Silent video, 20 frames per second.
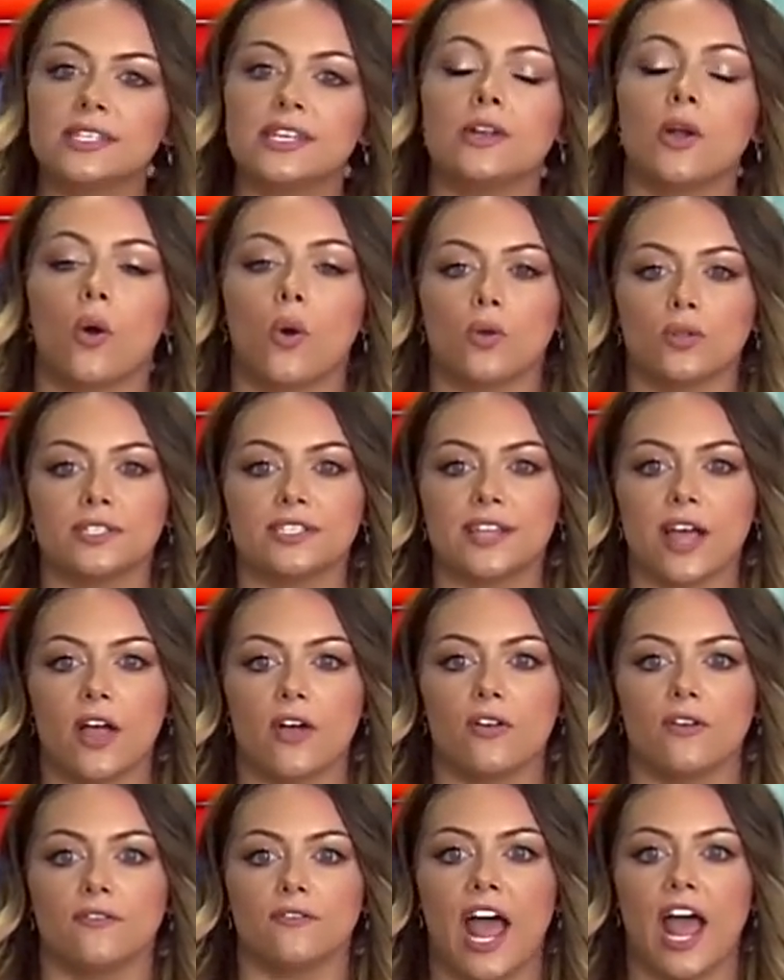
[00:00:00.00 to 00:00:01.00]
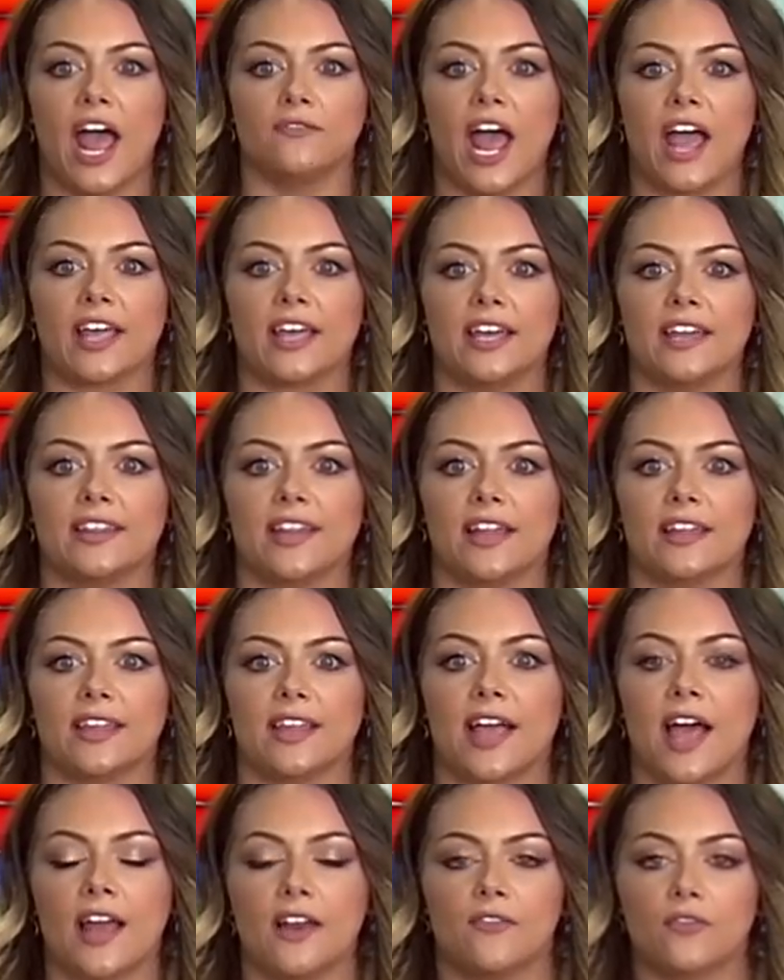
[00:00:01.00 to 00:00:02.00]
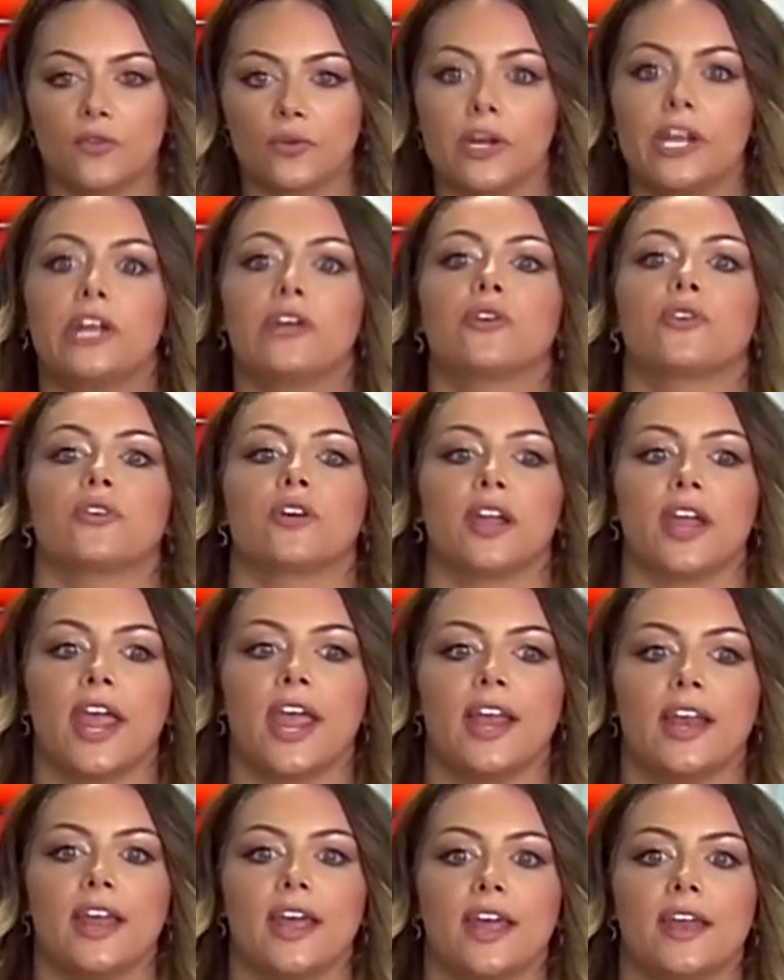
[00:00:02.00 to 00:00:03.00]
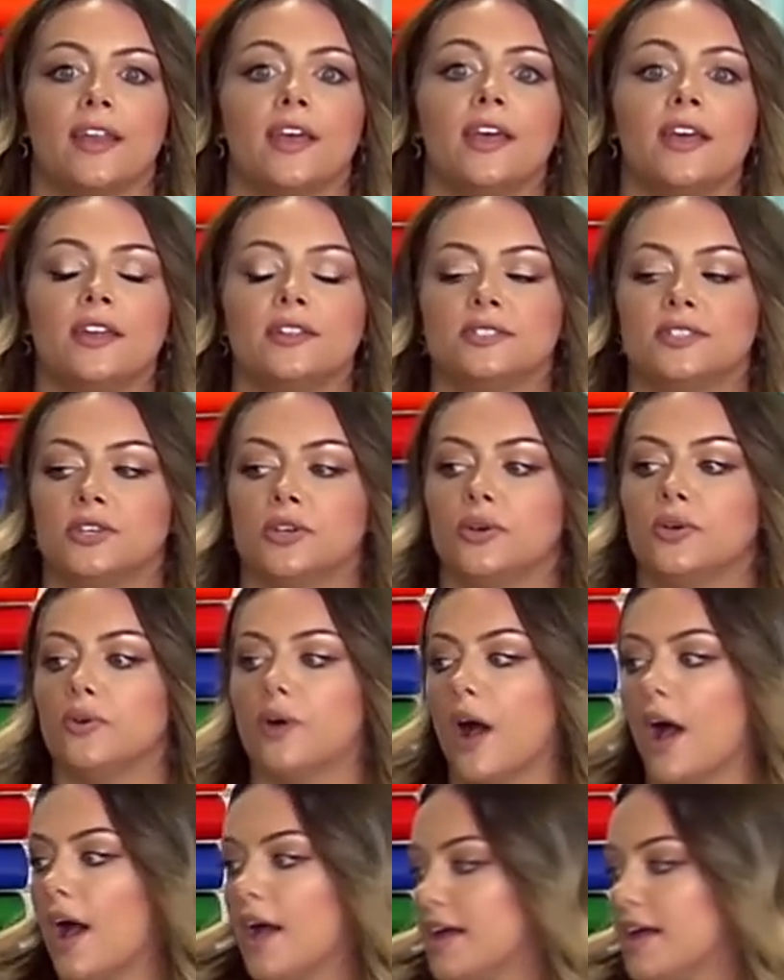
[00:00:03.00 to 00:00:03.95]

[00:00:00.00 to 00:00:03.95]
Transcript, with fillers: was an old style of jacket that they kind of recreated to